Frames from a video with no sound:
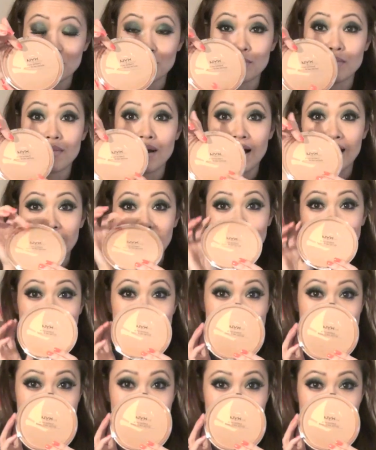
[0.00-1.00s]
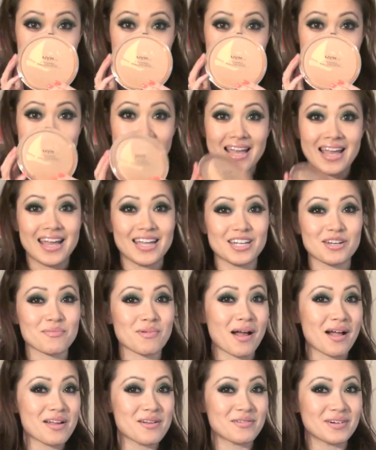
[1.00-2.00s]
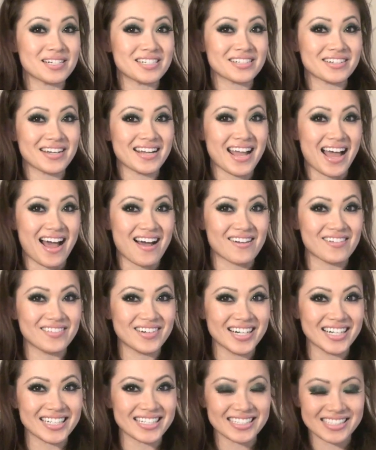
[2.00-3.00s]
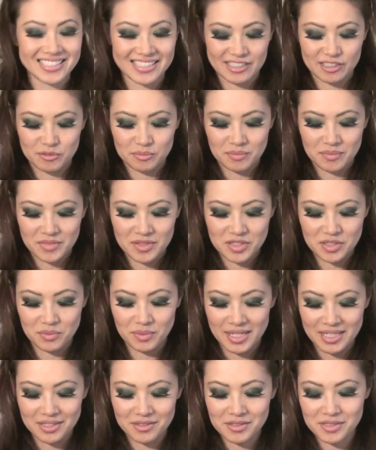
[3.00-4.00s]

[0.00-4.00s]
humongous and you're probably wondering how it works. So what